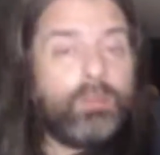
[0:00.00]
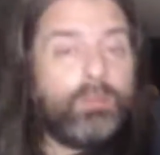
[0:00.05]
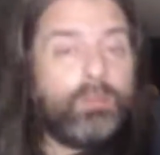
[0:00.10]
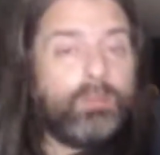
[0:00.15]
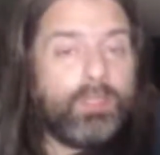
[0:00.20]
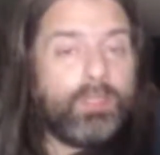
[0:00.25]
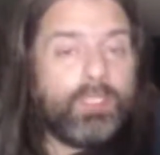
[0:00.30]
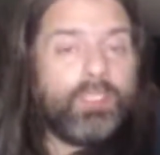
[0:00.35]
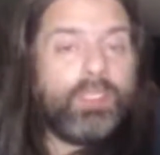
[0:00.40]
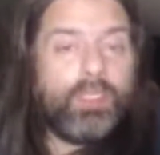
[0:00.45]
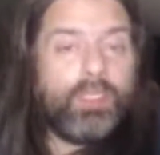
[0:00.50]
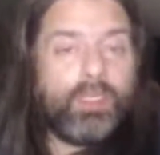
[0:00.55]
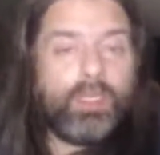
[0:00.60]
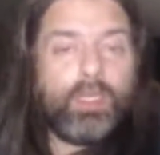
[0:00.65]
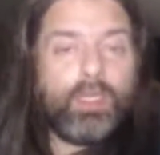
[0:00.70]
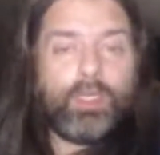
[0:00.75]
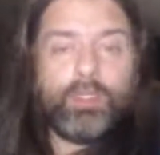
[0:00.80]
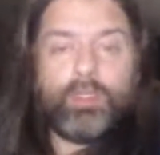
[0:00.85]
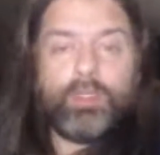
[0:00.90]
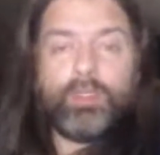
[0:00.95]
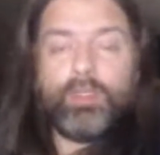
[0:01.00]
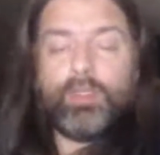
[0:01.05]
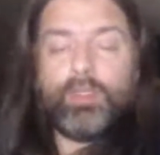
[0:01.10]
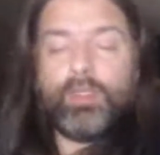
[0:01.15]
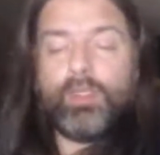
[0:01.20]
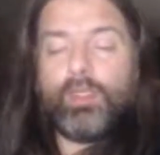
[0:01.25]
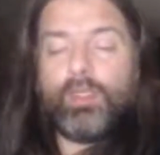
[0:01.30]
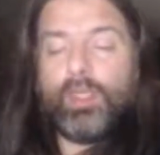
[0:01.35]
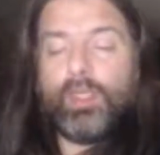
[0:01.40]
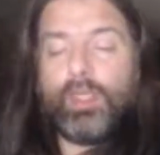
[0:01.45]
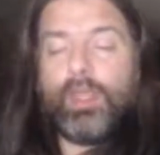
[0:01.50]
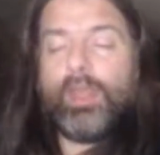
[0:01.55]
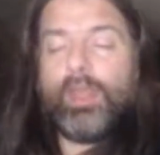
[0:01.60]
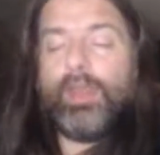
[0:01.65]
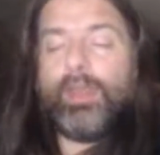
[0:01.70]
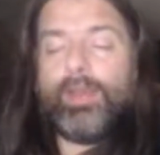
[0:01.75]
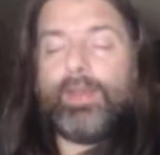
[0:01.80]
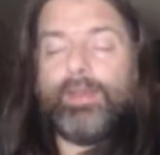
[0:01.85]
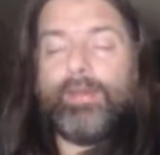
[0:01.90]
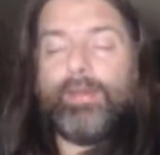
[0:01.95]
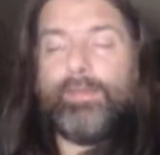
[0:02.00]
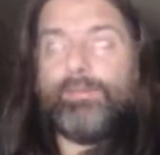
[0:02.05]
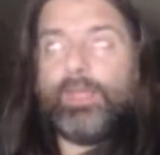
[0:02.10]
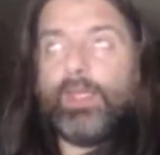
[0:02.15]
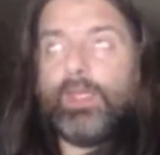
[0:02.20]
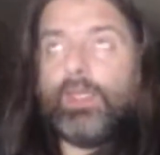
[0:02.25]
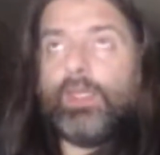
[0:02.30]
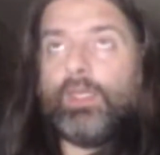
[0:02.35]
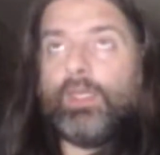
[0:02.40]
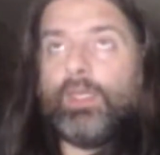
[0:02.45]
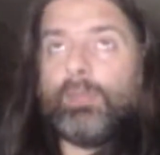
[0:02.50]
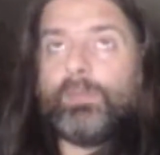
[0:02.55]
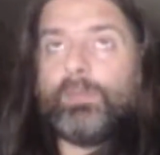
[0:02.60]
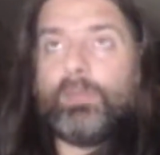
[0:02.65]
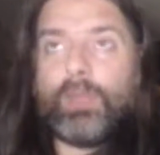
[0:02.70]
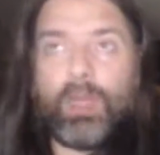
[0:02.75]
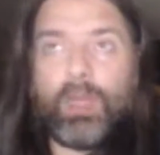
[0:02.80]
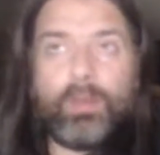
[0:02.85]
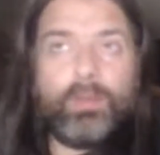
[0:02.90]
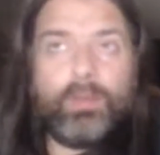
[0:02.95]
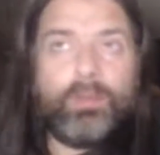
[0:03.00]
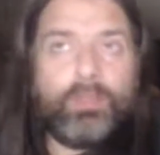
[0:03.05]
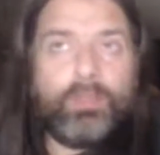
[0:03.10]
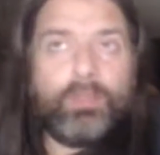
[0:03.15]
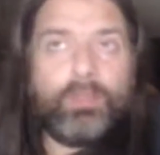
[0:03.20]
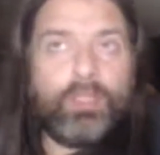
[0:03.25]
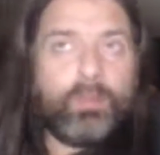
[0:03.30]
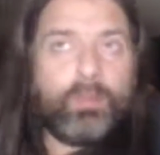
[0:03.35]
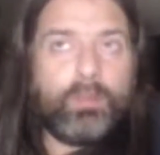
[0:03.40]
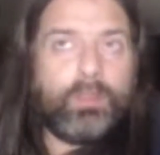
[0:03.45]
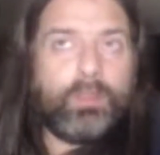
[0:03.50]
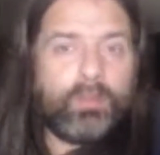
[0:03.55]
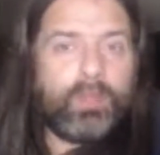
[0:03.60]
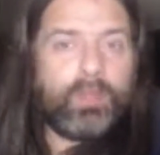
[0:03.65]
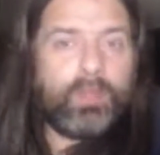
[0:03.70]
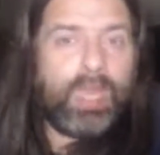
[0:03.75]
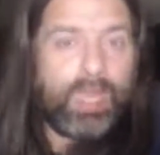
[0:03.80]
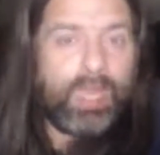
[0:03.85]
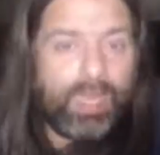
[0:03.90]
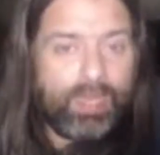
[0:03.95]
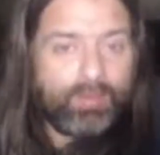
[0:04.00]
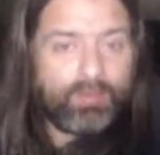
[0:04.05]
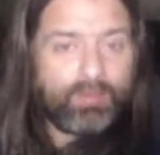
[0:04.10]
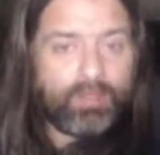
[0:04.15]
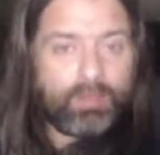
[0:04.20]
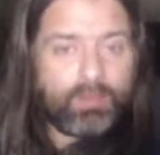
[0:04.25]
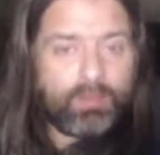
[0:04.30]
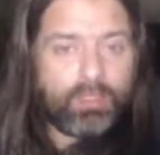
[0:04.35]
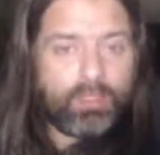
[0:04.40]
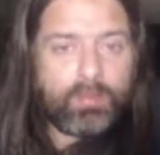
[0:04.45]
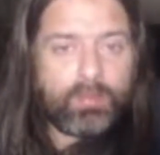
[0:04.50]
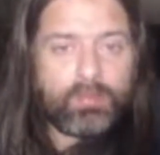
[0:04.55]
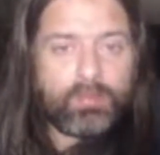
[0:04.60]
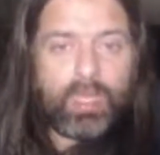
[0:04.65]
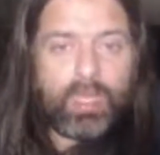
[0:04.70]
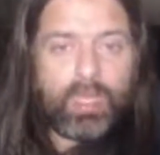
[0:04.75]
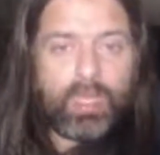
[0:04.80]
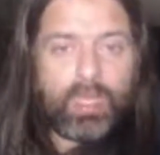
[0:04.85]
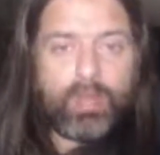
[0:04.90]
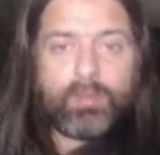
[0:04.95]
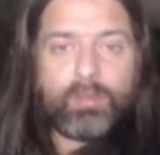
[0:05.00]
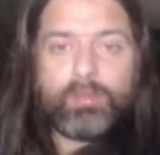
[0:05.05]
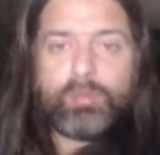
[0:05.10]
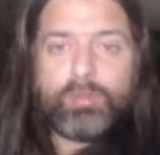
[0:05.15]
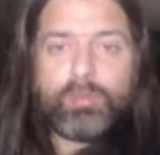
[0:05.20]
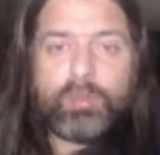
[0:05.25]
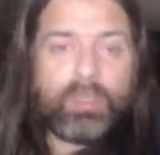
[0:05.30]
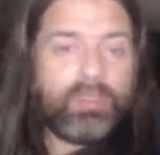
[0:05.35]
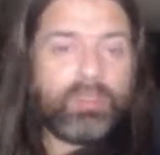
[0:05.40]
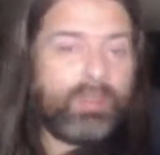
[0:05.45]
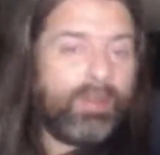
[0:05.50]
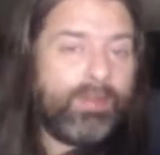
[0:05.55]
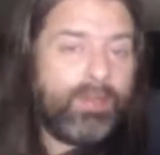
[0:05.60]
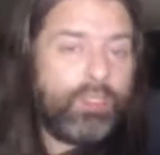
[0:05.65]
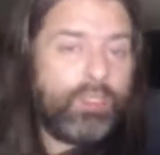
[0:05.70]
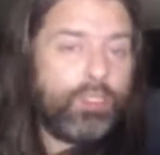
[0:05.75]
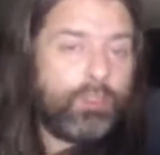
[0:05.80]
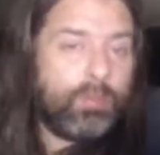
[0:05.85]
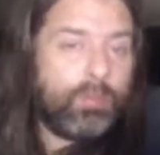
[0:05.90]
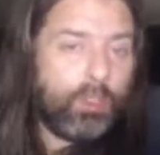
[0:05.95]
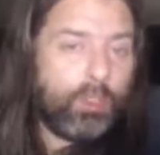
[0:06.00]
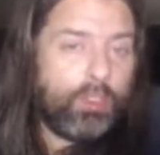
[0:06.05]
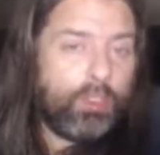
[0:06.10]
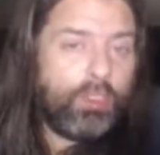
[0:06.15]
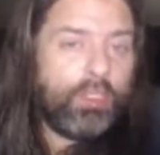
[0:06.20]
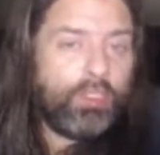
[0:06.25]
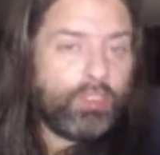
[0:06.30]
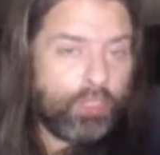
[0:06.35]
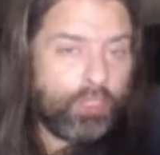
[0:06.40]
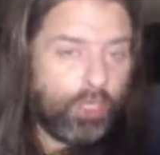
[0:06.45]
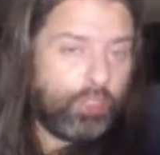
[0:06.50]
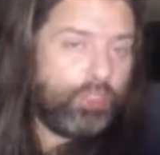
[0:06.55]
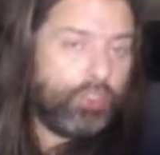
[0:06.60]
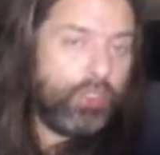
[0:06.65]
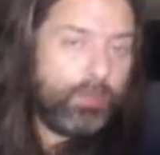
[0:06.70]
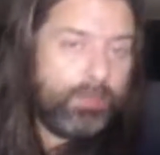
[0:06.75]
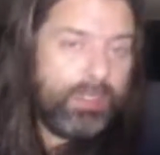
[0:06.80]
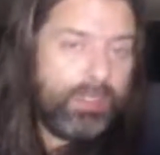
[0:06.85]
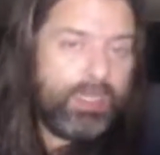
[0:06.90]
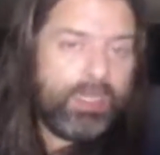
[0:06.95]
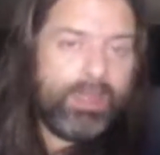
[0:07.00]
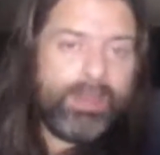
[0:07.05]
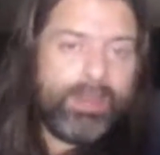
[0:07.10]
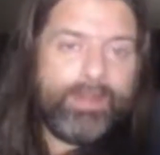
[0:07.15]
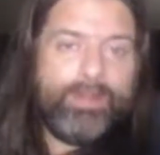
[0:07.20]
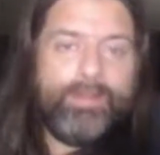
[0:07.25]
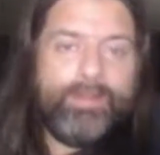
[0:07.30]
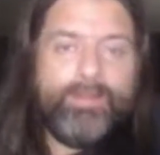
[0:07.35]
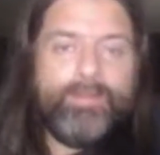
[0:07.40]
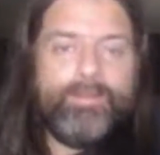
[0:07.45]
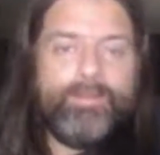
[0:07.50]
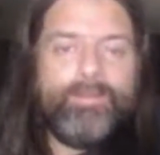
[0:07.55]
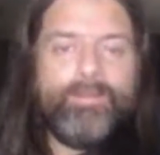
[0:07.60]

That is missing a lot. The problem is WWE have them sometimes, but then they spoil on social media.